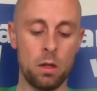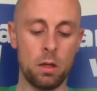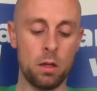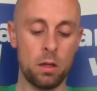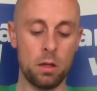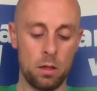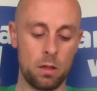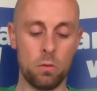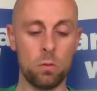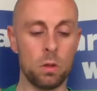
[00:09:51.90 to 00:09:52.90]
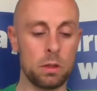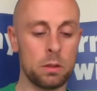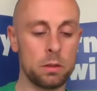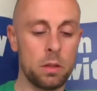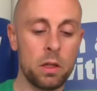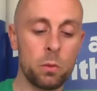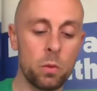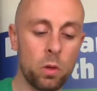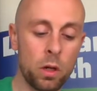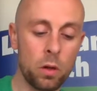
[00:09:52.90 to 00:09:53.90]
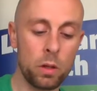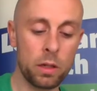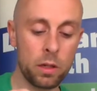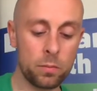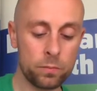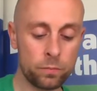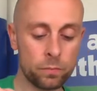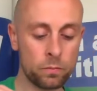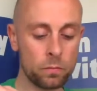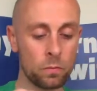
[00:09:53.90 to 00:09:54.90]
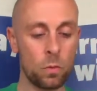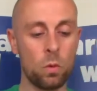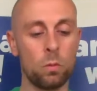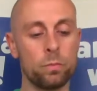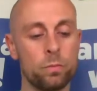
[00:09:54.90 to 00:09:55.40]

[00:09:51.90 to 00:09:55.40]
Then we'll work our way down. Oh.